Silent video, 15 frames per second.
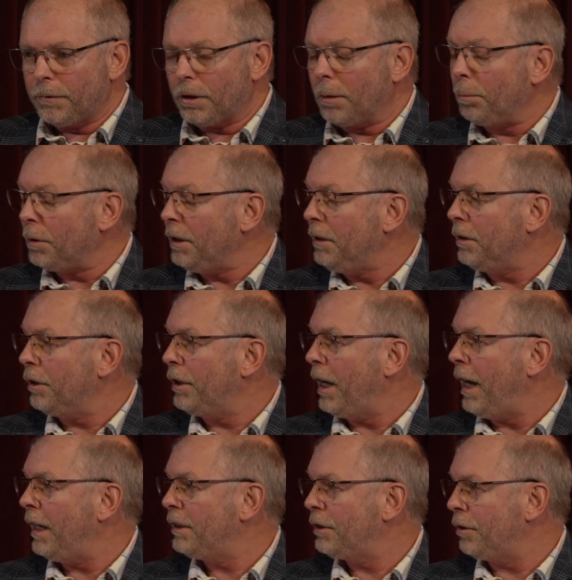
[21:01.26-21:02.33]
to complete their
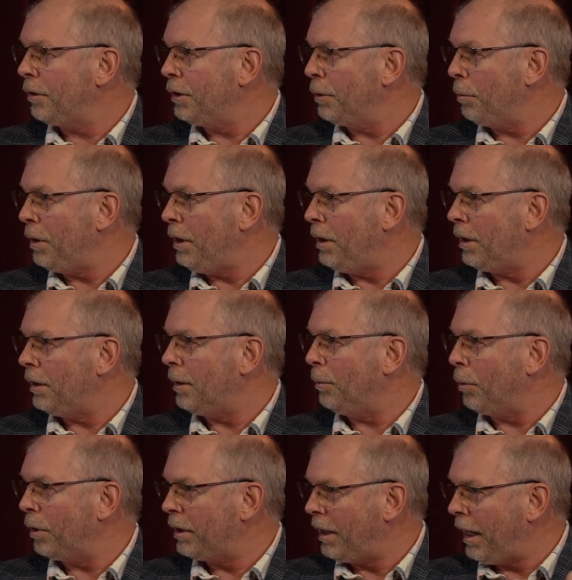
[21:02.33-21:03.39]
tasks during the week, and the
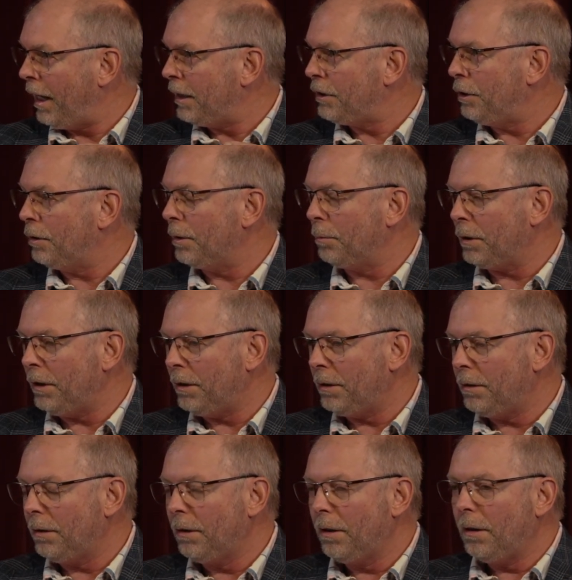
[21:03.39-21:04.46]
more tasks you
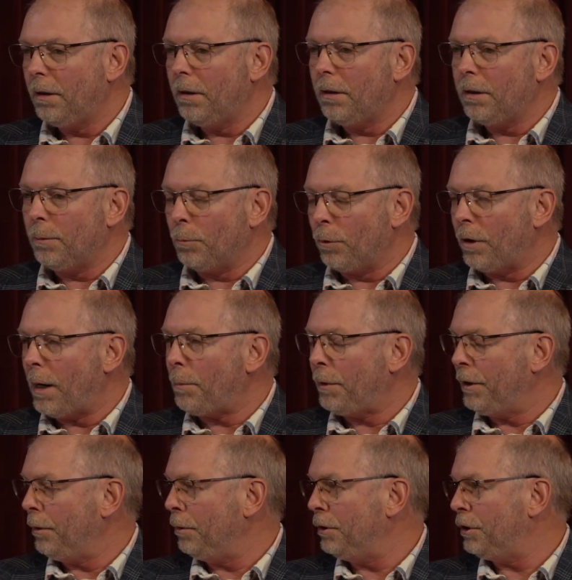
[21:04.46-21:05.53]
completed, the more
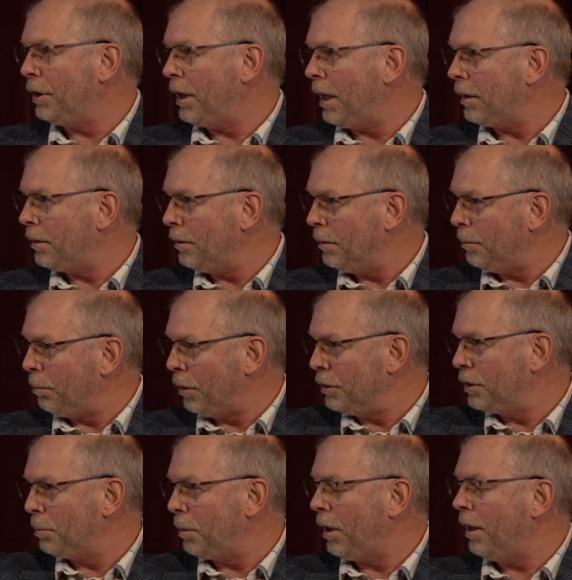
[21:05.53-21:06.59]
opportunities you got to
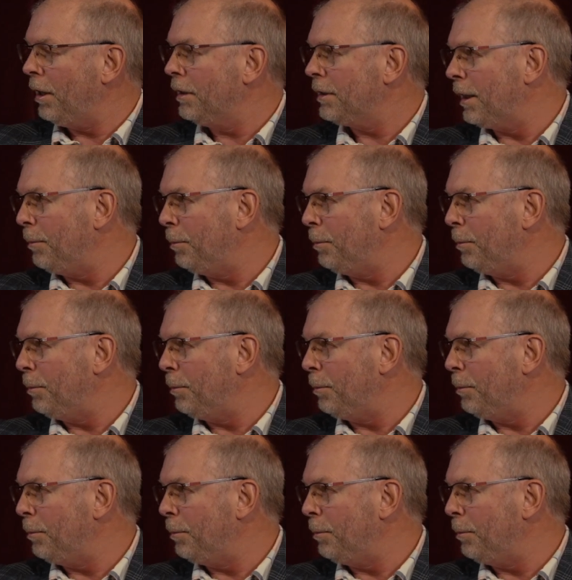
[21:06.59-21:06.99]
punch a prize on